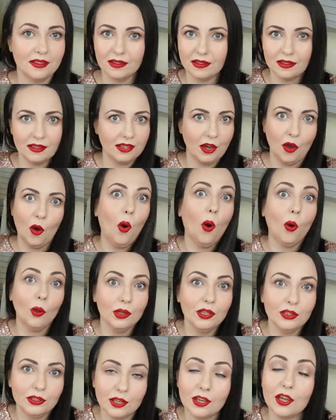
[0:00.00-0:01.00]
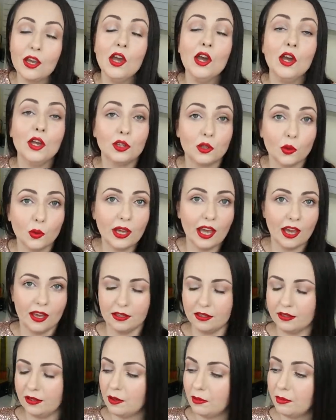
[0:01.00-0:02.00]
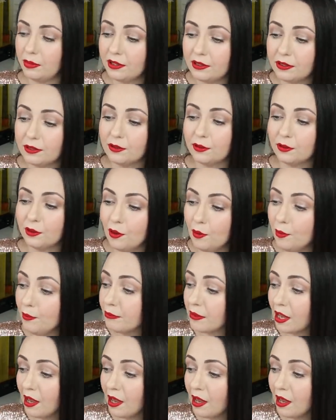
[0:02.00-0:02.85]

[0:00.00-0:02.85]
the holiday together. But you know,